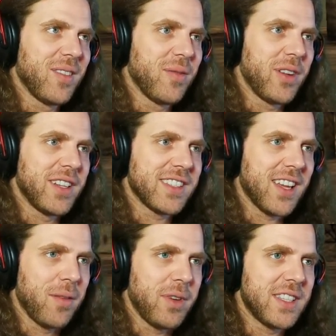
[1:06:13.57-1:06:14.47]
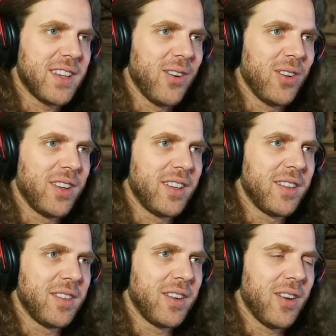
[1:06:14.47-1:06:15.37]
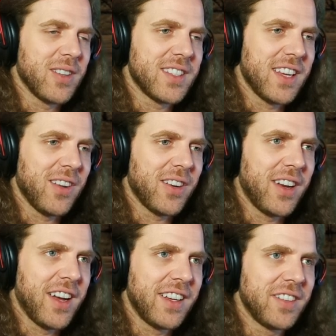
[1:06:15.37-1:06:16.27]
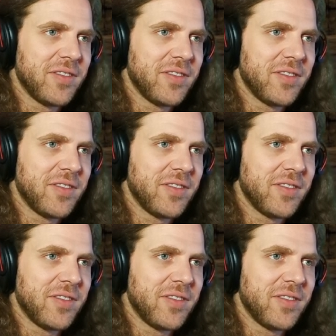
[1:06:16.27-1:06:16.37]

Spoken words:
but it's gonna be stolen and on sale tonight.